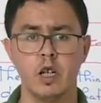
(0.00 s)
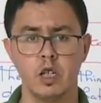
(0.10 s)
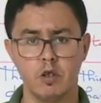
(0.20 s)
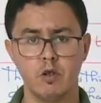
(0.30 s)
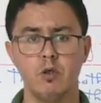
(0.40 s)

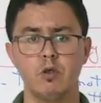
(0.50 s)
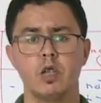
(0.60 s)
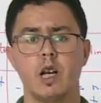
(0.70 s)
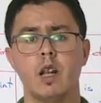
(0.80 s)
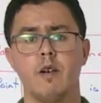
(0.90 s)
See you
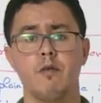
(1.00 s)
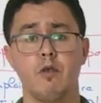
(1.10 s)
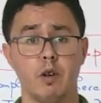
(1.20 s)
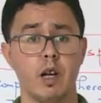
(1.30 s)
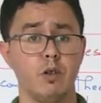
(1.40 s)
inshallah
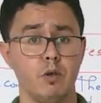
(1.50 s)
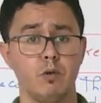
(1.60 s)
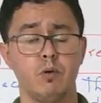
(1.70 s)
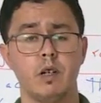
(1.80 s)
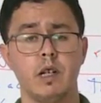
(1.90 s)
for a
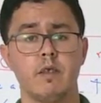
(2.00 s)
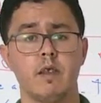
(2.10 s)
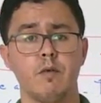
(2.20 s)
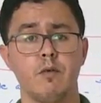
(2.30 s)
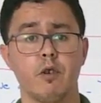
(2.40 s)
new
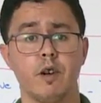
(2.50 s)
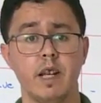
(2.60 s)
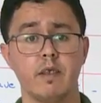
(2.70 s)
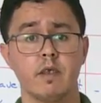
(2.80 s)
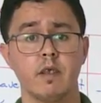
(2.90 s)
lesson for
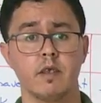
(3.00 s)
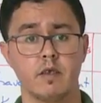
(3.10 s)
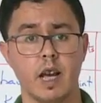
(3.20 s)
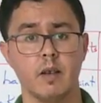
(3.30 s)
next time.